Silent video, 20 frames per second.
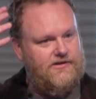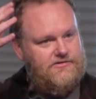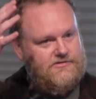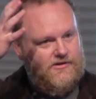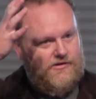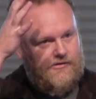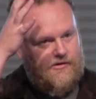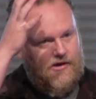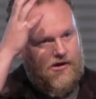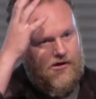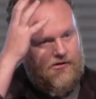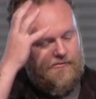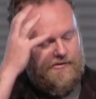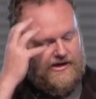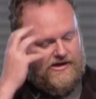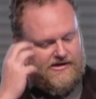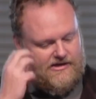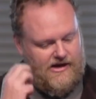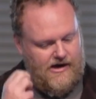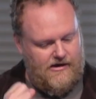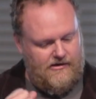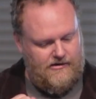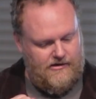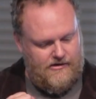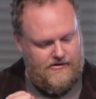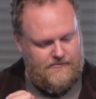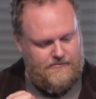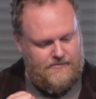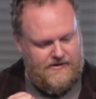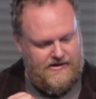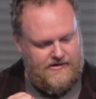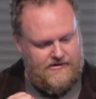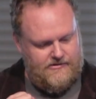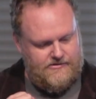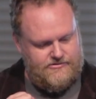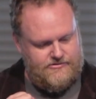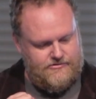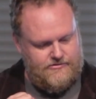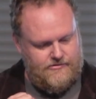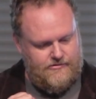So we can download
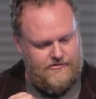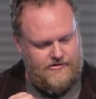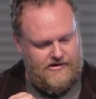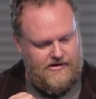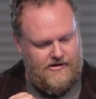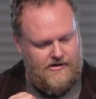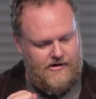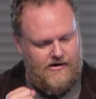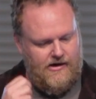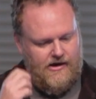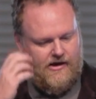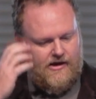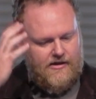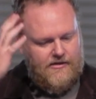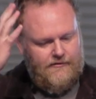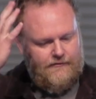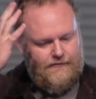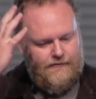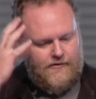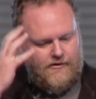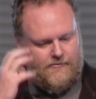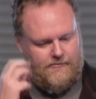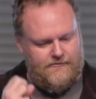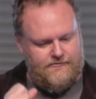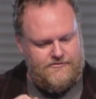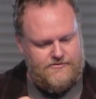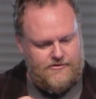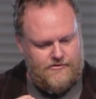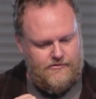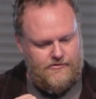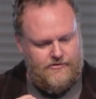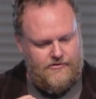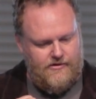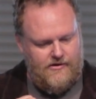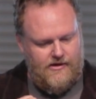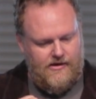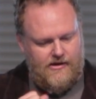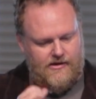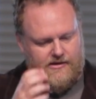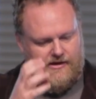Peter's truth here, the form of
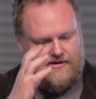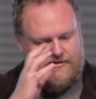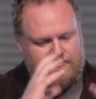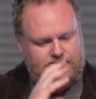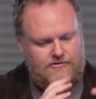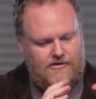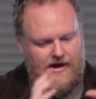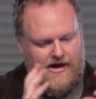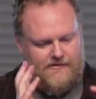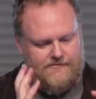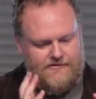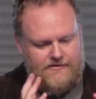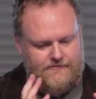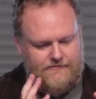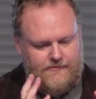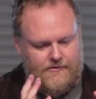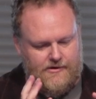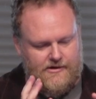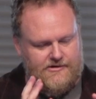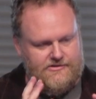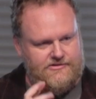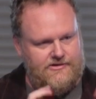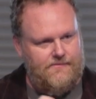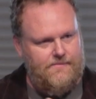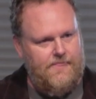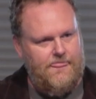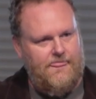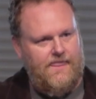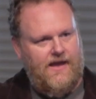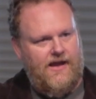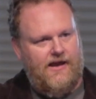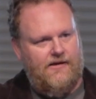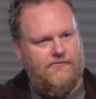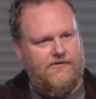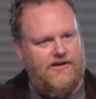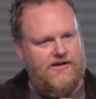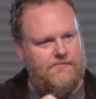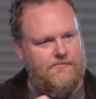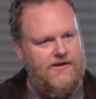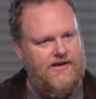truth that he's crafted for us, and
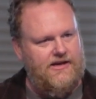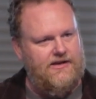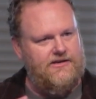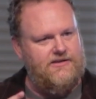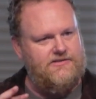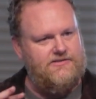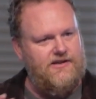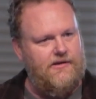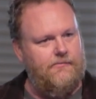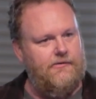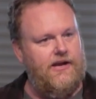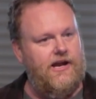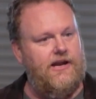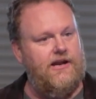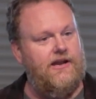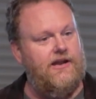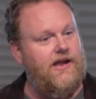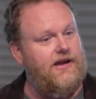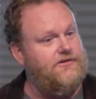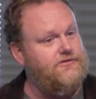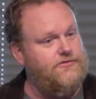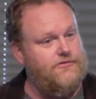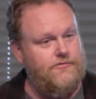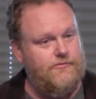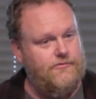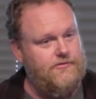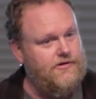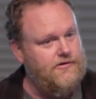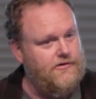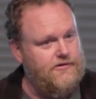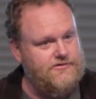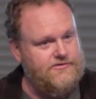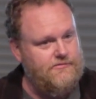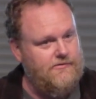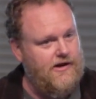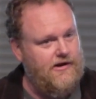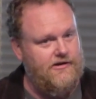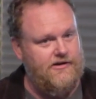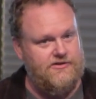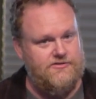we can begin disseminating that too to those
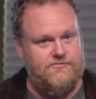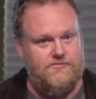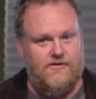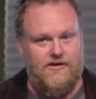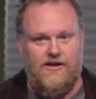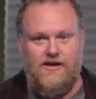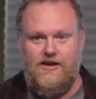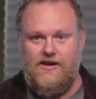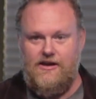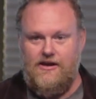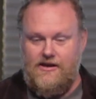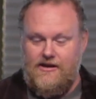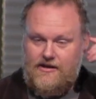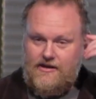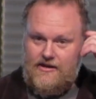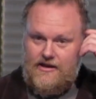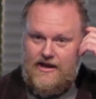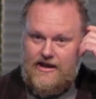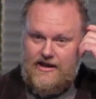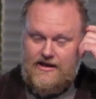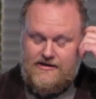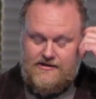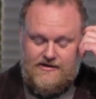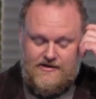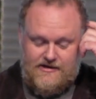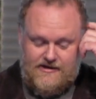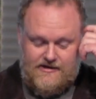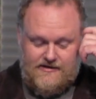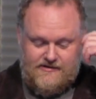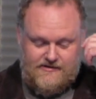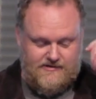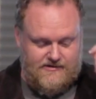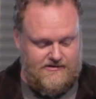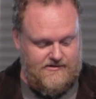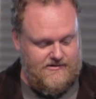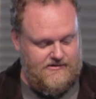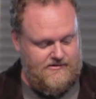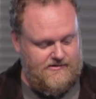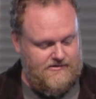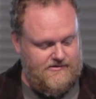around us. And. Uh,
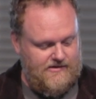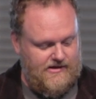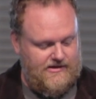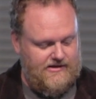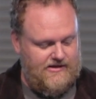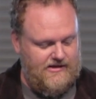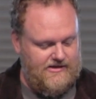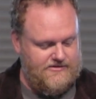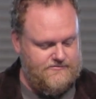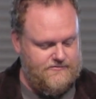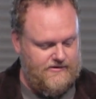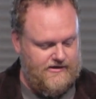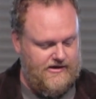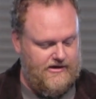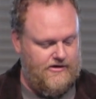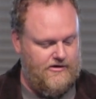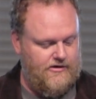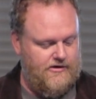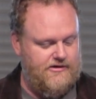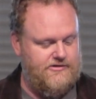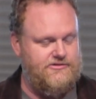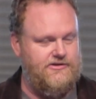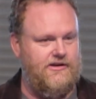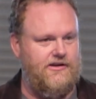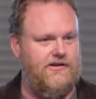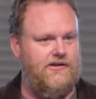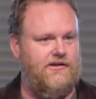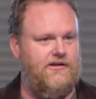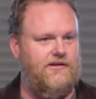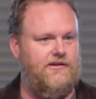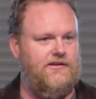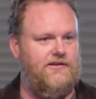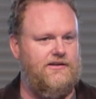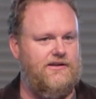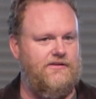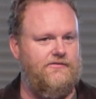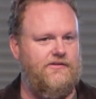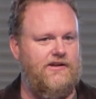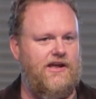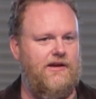I think that's really encouraging,
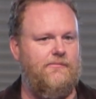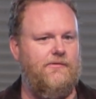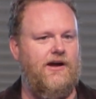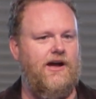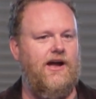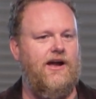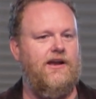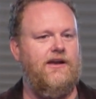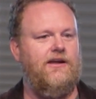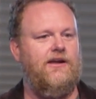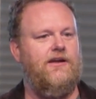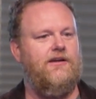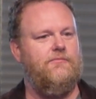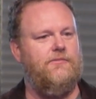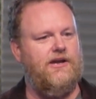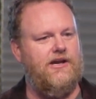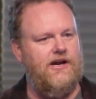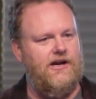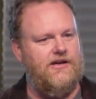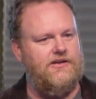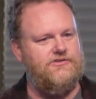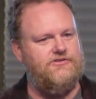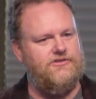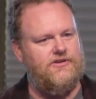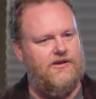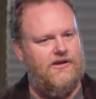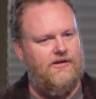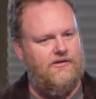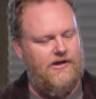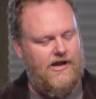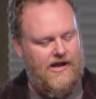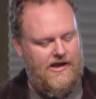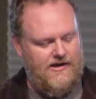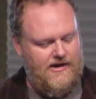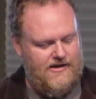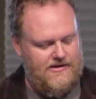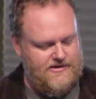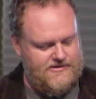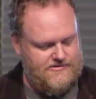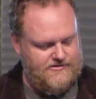leaving that behind. Because, and
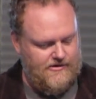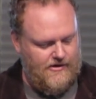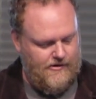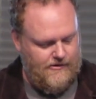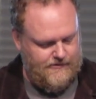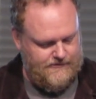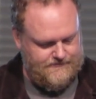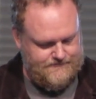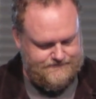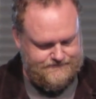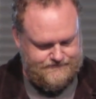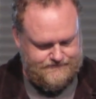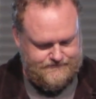on this note,